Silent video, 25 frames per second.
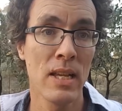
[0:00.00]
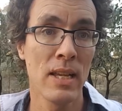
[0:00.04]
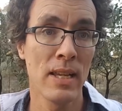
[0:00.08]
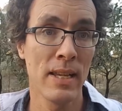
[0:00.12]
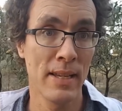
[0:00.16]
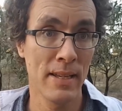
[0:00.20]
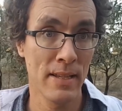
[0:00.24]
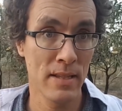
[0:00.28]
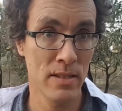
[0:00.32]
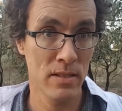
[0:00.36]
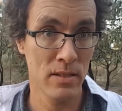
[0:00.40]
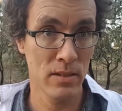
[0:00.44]

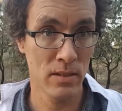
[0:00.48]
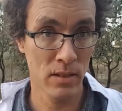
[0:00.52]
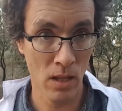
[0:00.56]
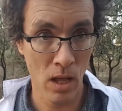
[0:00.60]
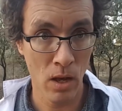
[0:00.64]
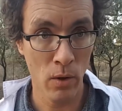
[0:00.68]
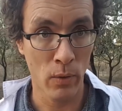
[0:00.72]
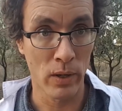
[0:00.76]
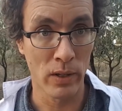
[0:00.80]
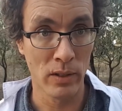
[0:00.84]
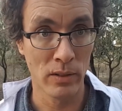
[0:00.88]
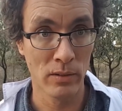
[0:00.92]
is
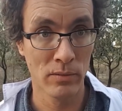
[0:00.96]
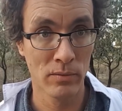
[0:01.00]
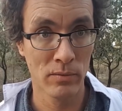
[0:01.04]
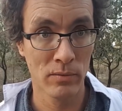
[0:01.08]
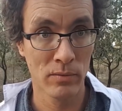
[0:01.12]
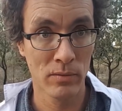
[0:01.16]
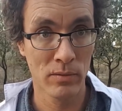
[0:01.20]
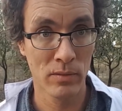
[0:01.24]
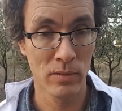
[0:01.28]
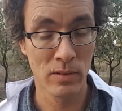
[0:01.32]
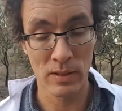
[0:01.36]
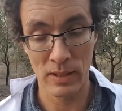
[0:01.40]
lower.
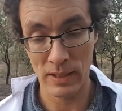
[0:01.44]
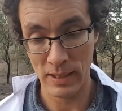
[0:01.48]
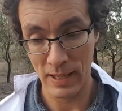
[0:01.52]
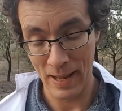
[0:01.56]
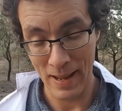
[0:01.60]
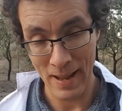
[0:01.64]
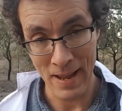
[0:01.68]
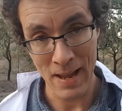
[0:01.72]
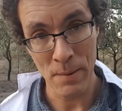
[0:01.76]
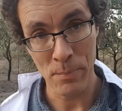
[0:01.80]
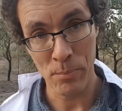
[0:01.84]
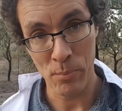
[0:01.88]
The
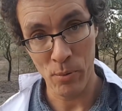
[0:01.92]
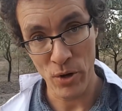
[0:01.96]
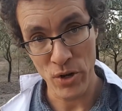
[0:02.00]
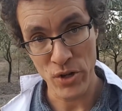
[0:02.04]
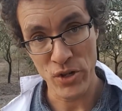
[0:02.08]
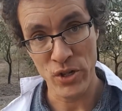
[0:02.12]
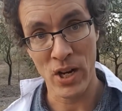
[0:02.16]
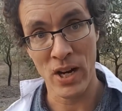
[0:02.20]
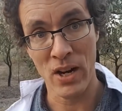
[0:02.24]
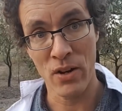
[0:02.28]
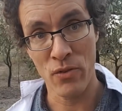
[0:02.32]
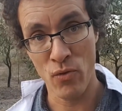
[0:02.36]
air
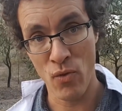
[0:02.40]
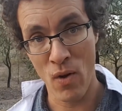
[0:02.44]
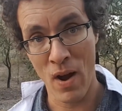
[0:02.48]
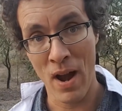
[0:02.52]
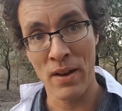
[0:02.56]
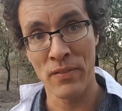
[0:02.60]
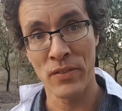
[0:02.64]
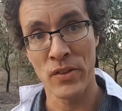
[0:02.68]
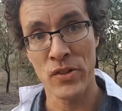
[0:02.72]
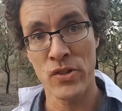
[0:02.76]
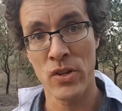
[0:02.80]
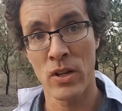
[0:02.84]
pressure
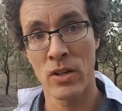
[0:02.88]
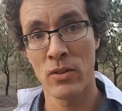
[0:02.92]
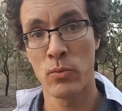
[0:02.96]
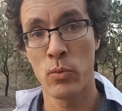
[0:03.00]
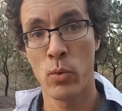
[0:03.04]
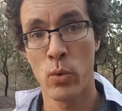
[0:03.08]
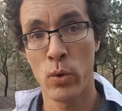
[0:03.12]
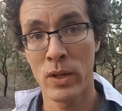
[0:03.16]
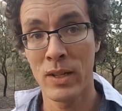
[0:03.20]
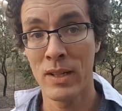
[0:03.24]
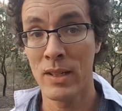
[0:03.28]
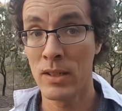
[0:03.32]
around the jet of
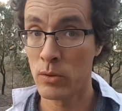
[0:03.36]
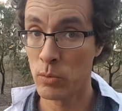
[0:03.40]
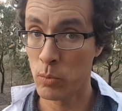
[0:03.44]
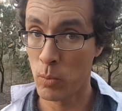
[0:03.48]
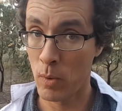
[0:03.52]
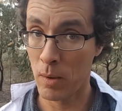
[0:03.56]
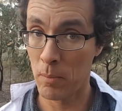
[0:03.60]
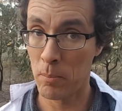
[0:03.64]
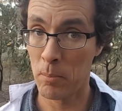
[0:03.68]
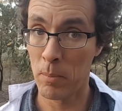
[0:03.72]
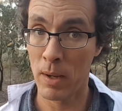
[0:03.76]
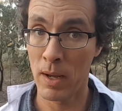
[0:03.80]
water is
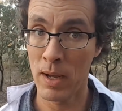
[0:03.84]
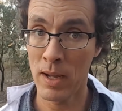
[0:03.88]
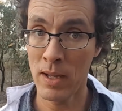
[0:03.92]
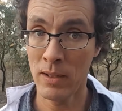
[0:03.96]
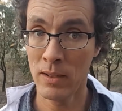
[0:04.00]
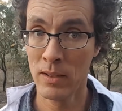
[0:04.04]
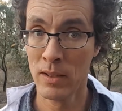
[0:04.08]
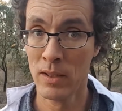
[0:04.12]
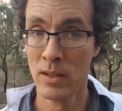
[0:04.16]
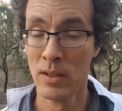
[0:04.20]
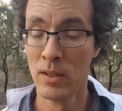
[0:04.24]
1 bar,